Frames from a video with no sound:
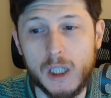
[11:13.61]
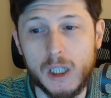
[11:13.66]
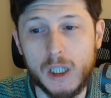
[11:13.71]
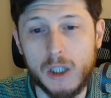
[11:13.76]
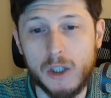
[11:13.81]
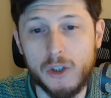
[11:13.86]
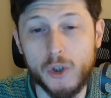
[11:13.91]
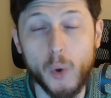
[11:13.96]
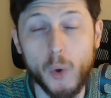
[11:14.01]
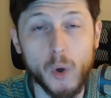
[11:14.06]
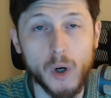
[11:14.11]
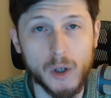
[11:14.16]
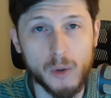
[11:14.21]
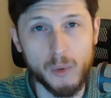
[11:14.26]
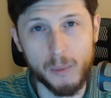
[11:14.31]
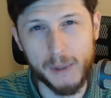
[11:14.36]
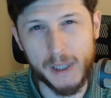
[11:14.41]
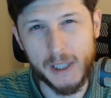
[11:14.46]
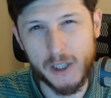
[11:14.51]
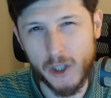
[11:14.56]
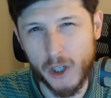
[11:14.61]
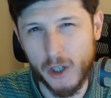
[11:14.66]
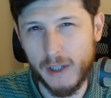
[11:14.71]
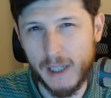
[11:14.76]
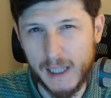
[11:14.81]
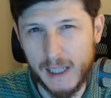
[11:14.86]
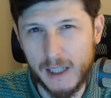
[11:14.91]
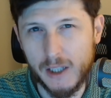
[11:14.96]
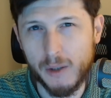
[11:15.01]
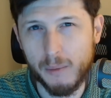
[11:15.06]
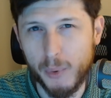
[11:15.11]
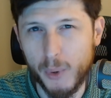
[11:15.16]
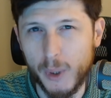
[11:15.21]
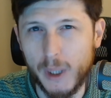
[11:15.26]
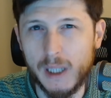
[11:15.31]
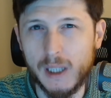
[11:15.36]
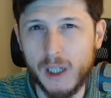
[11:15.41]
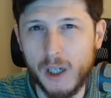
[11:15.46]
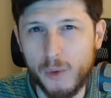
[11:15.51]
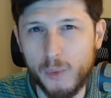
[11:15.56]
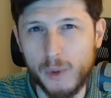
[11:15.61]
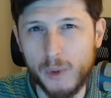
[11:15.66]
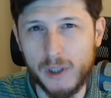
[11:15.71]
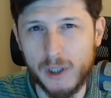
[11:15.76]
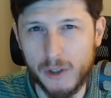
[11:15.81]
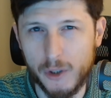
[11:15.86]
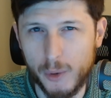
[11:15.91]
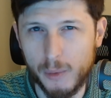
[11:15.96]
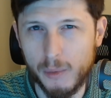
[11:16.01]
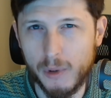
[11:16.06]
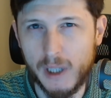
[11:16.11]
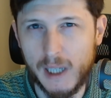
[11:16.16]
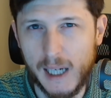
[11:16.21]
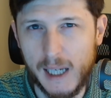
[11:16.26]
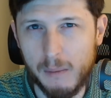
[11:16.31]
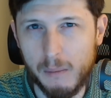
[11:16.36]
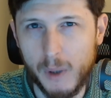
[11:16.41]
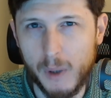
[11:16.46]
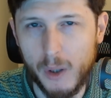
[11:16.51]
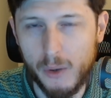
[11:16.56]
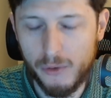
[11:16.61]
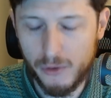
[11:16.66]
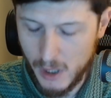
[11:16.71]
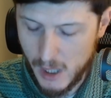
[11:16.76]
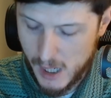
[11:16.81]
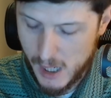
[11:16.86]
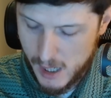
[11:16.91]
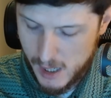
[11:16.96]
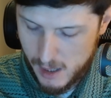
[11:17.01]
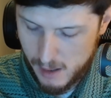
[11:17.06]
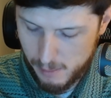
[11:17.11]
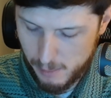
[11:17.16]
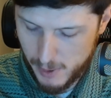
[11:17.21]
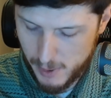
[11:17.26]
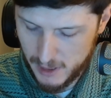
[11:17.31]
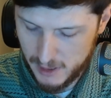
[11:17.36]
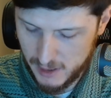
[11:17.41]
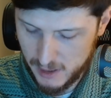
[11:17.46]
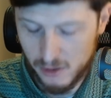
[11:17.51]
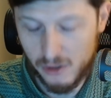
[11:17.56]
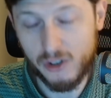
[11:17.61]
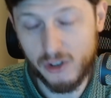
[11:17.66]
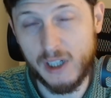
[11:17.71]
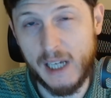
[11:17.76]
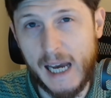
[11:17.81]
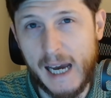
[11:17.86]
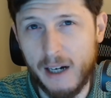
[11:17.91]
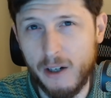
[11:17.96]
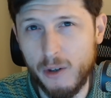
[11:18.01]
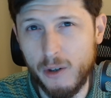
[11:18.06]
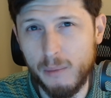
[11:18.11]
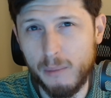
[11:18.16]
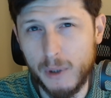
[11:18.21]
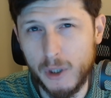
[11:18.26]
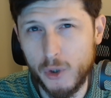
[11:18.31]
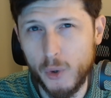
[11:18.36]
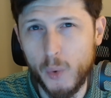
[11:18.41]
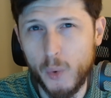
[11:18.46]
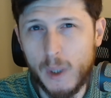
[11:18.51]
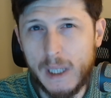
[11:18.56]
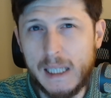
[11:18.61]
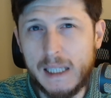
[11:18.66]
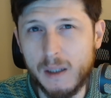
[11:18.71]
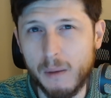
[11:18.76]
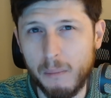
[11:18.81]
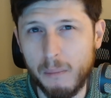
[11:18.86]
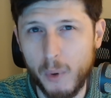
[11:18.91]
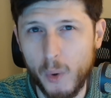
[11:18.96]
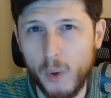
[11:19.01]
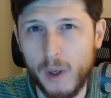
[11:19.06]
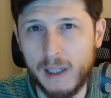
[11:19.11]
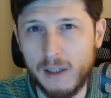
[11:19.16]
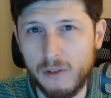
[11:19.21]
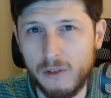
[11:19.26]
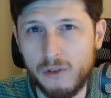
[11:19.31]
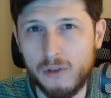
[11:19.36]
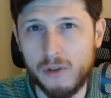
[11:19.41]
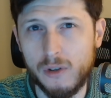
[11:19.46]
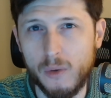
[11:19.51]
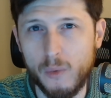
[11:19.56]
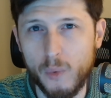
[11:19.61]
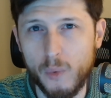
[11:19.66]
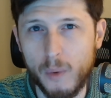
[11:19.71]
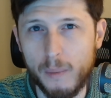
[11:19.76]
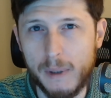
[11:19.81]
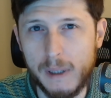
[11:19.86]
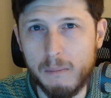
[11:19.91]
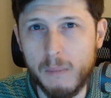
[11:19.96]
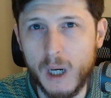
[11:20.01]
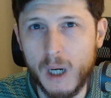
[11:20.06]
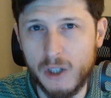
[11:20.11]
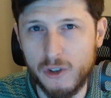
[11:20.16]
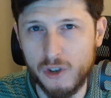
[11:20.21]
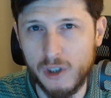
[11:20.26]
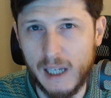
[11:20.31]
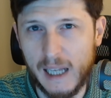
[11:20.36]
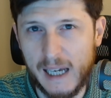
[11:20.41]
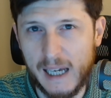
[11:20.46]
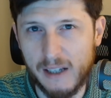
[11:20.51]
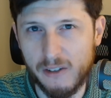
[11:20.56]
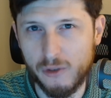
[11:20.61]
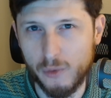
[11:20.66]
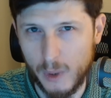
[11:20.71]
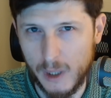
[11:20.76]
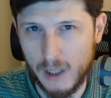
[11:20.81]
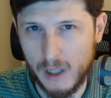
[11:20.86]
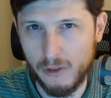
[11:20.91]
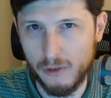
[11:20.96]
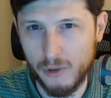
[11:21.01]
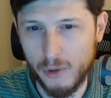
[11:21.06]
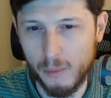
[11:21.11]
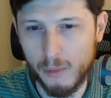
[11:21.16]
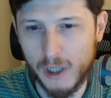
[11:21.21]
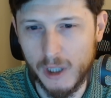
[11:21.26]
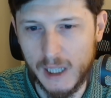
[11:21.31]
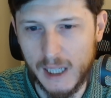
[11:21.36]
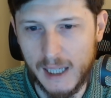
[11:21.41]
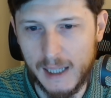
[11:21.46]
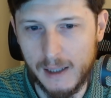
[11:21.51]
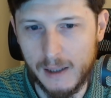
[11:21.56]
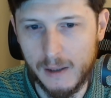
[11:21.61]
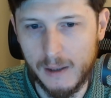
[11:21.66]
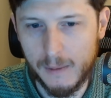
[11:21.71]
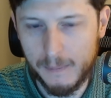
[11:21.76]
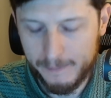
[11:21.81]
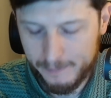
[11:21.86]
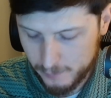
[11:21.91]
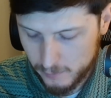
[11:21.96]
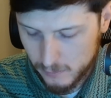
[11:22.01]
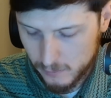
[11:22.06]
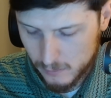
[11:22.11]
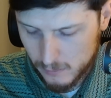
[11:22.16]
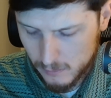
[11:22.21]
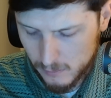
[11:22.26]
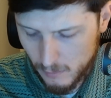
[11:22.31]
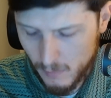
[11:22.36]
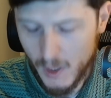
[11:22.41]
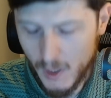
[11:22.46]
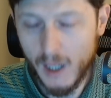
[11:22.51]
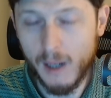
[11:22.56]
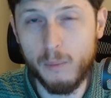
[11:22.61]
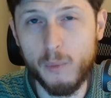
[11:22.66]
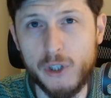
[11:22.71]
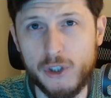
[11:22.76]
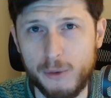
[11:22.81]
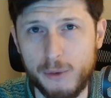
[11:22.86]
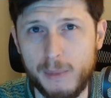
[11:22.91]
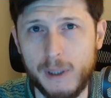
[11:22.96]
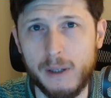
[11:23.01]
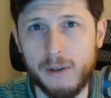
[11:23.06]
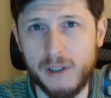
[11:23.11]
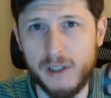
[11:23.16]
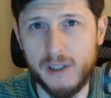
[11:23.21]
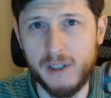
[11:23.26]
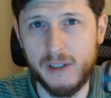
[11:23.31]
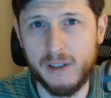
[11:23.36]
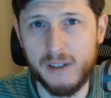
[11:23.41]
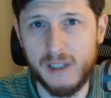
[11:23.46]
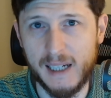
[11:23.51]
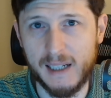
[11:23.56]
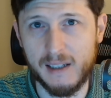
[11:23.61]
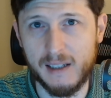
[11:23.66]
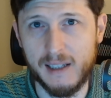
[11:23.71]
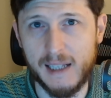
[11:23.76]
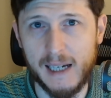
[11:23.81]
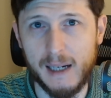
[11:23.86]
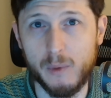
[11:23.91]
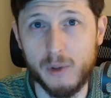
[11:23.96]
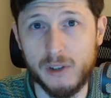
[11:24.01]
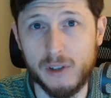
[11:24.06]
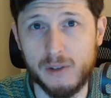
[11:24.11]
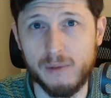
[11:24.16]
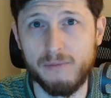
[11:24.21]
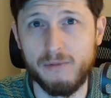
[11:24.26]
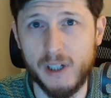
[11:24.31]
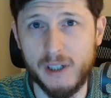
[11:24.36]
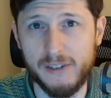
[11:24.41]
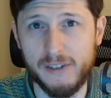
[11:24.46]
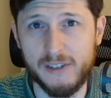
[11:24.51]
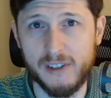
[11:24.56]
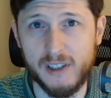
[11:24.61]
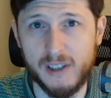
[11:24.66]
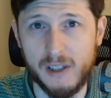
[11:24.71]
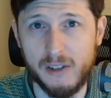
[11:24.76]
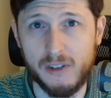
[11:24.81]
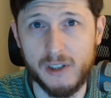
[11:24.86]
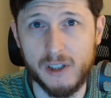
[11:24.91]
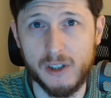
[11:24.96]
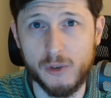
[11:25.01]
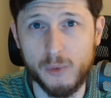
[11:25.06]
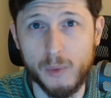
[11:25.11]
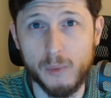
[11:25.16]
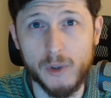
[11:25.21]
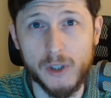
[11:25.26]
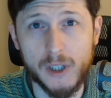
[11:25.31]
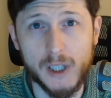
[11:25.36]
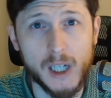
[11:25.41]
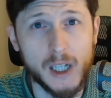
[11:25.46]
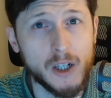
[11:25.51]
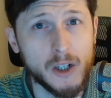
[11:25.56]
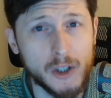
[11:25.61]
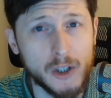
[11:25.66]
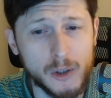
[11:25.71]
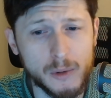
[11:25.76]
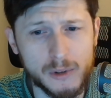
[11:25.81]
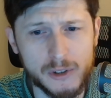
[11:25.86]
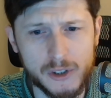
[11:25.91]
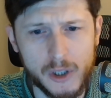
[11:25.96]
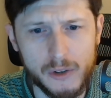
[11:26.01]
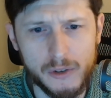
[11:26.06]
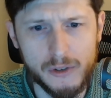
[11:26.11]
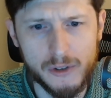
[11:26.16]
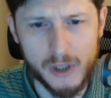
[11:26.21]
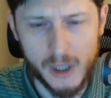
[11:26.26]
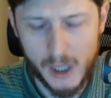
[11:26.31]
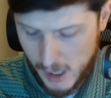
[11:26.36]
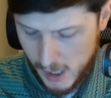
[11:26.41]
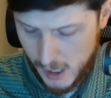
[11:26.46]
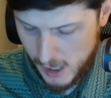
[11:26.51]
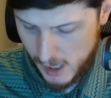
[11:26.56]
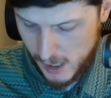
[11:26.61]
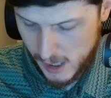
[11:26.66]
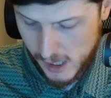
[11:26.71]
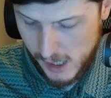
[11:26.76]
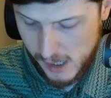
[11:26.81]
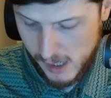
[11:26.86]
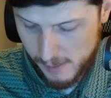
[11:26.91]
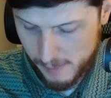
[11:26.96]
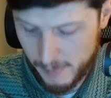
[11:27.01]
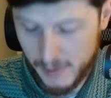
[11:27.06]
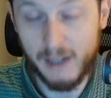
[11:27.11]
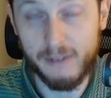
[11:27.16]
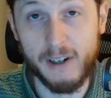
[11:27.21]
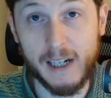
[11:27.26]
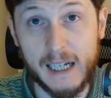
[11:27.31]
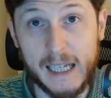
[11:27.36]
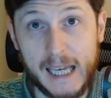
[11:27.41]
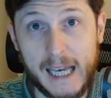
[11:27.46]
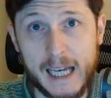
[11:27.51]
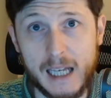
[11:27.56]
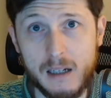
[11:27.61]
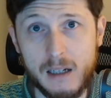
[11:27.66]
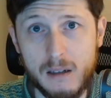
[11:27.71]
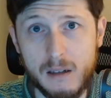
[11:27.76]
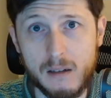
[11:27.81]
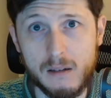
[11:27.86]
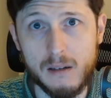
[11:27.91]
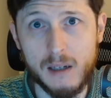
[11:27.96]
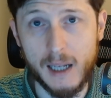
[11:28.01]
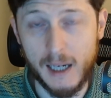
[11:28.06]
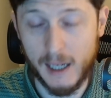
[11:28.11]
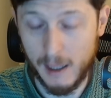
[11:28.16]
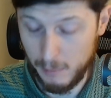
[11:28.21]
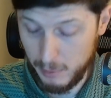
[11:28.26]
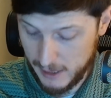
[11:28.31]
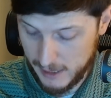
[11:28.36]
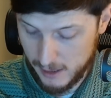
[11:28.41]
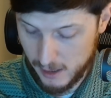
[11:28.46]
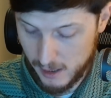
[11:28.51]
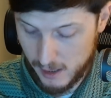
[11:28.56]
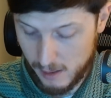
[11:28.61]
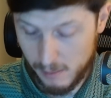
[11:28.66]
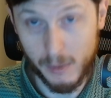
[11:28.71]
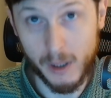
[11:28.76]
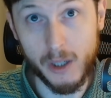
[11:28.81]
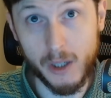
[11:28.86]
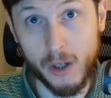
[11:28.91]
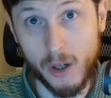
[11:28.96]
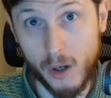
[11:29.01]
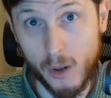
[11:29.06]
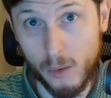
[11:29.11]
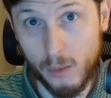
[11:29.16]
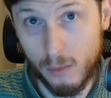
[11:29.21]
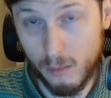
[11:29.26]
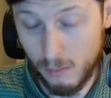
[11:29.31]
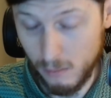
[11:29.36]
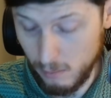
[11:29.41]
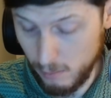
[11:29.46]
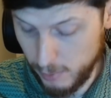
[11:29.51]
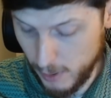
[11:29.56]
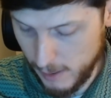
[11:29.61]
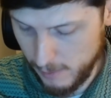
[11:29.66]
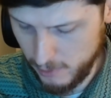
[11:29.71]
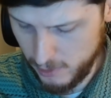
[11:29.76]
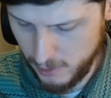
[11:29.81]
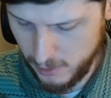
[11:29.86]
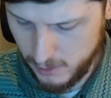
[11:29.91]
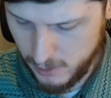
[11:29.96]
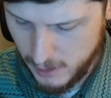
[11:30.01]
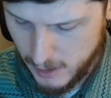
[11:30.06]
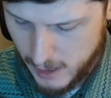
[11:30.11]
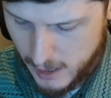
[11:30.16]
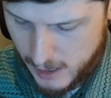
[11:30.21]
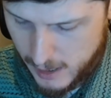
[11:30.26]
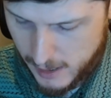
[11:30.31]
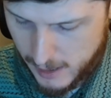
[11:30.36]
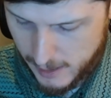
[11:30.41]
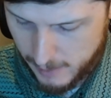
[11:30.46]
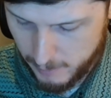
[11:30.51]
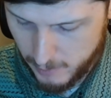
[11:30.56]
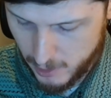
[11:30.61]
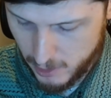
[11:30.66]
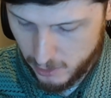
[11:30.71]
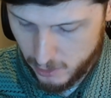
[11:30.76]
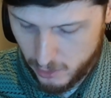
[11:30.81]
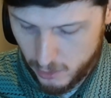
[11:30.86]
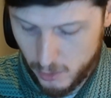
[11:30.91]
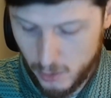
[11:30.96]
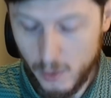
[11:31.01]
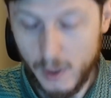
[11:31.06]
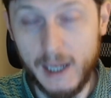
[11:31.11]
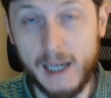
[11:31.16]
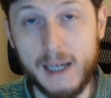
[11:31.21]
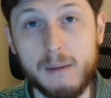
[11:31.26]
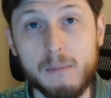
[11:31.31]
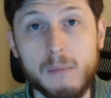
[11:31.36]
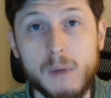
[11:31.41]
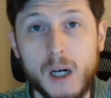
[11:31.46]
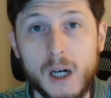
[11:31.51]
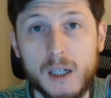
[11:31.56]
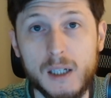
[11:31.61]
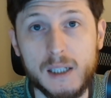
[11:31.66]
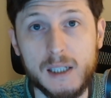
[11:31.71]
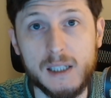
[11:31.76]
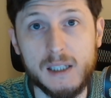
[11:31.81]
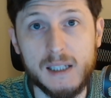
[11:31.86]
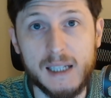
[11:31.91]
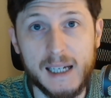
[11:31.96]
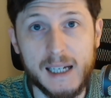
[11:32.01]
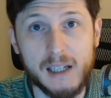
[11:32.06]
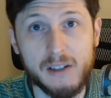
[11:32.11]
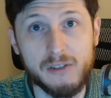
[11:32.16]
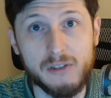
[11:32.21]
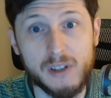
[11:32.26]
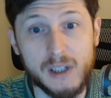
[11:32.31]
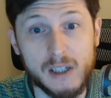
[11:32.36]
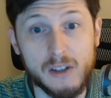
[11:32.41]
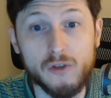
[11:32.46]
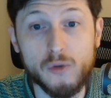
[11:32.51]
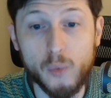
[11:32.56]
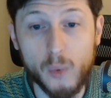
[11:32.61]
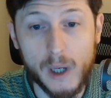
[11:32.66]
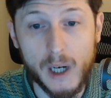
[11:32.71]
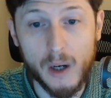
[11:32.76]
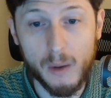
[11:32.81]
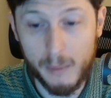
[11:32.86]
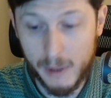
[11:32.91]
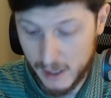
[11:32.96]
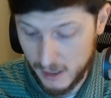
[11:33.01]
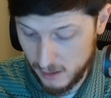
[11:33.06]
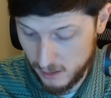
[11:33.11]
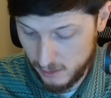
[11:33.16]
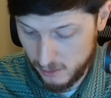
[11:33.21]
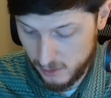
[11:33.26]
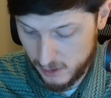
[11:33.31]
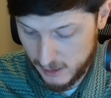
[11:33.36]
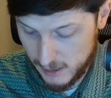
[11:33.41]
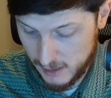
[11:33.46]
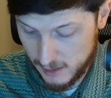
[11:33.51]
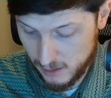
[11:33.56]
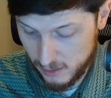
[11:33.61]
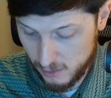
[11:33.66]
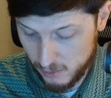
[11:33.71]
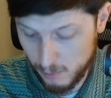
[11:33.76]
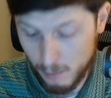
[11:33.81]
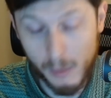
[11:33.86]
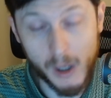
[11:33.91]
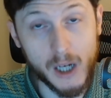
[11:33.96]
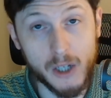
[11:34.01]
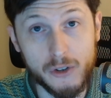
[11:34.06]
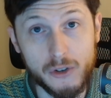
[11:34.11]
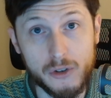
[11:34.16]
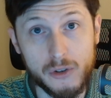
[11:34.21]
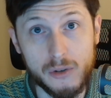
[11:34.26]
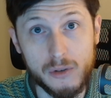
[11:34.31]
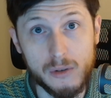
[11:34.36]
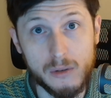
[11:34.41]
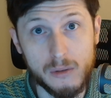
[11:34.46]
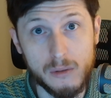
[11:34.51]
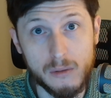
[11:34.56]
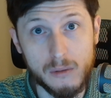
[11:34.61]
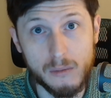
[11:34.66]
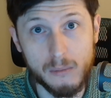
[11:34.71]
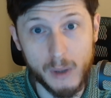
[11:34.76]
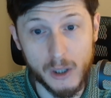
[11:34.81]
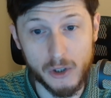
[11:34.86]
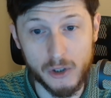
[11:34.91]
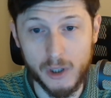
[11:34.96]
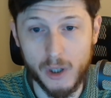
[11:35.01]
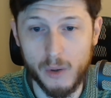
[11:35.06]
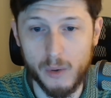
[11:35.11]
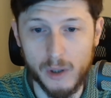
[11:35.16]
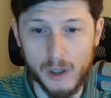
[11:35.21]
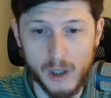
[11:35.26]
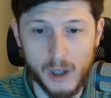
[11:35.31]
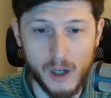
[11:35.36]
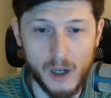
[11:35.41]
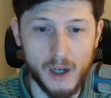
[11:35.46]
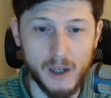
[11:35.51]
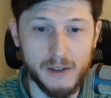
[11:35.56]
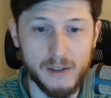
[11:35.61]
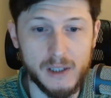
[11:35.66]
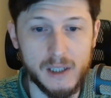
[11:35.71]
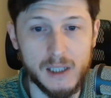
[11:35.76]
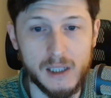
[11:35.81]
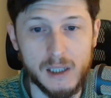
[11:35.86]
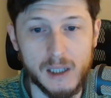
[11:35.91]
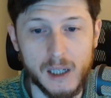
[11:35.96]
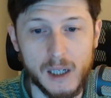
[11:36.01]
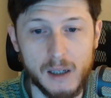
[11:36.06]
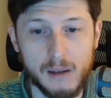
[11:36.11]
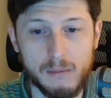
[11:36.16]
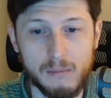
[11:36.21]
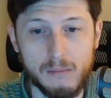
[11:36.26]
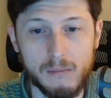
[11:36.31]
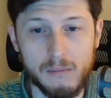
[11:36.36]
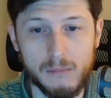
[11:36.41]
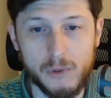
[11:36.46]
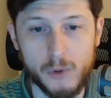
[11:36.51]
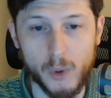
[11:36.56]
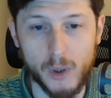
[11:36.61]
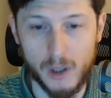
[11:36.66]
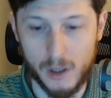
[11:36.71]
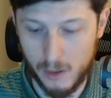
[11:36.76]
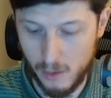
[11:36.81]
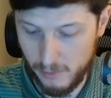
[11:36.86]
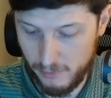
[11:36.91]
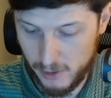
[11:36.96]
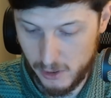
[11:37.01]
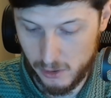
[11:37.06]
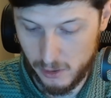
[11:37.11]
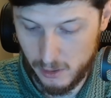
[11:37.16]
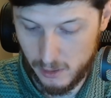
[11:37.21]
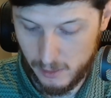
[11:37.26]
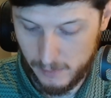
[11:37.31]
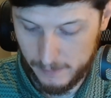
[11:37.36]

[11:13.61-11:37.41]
torque will be turned into preload with the lubricated bolts, but the scatter between the points will be much less when it's lubricated. We should be able to detect that with some fun statistics when we're done on our results. If I can, and I plan on it, but no promises, I'm going to do a Molly test as well because it is much lower on the torque coefficient.